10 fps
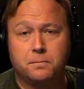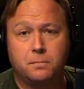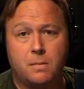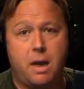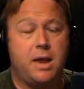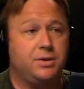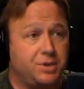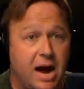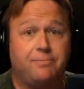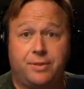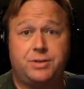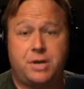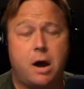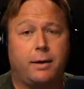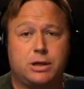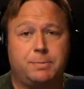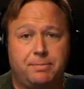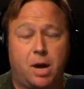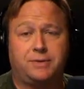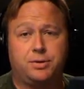And it's time for these terrorists to be
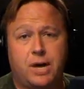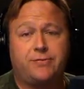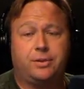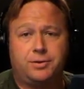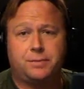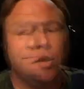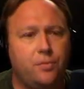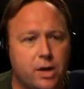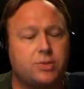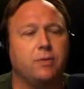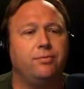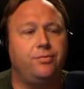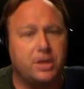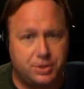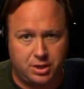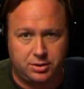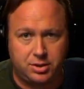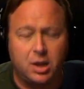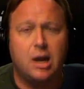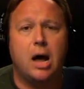brought to justice. This
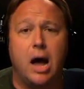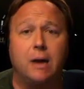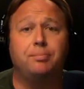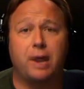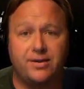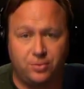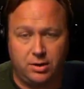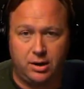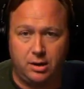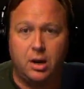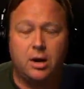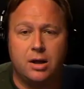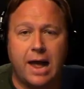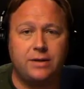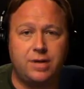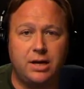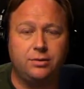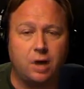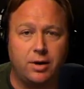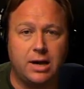vicious, unprecedented
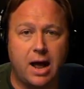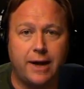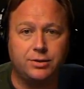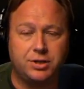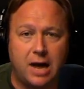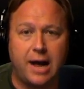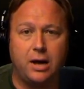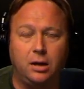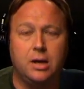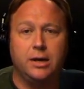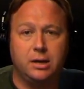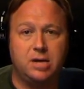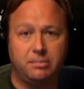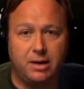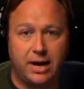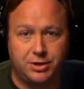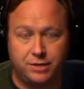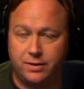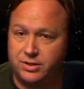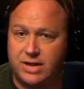1939-style
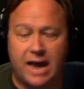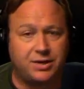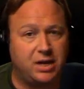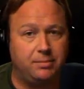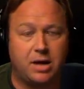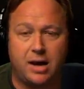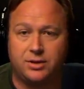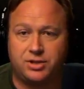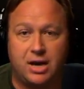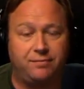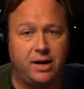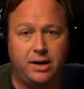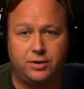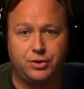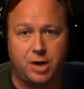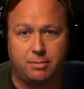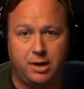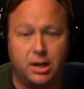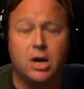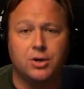intimidation, the exact same kind of stuff they did in
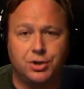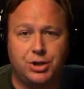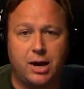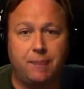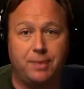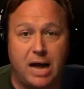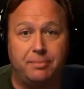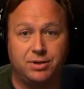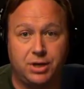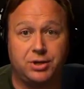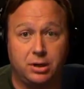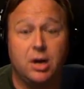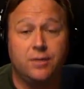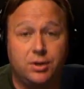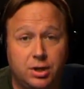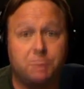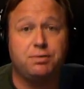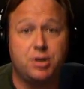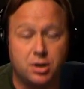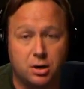Germany to shut up the opposition. This is
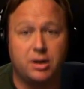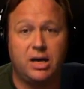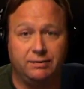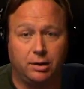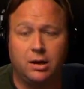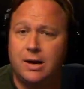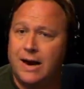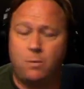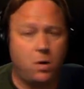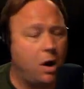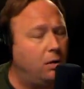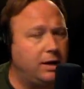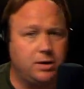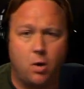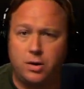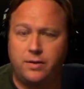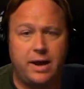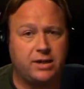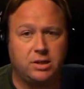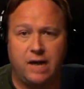pure evil, and we're only going to the
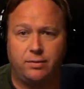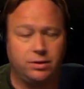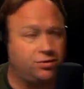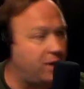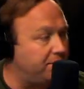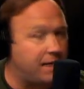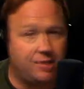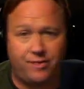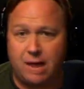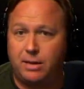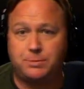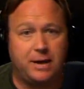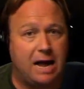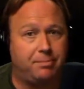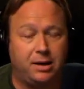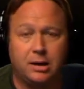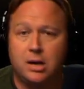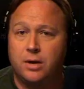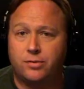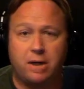next level. You threaten my family, it's been happening.
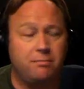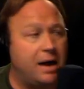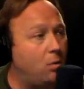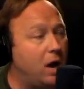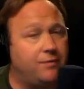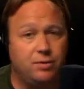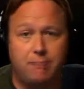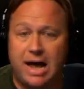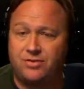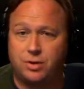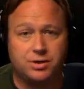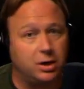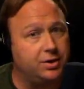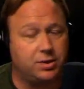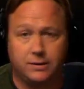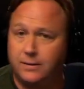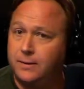Threaten my wife, you bastards. Listen.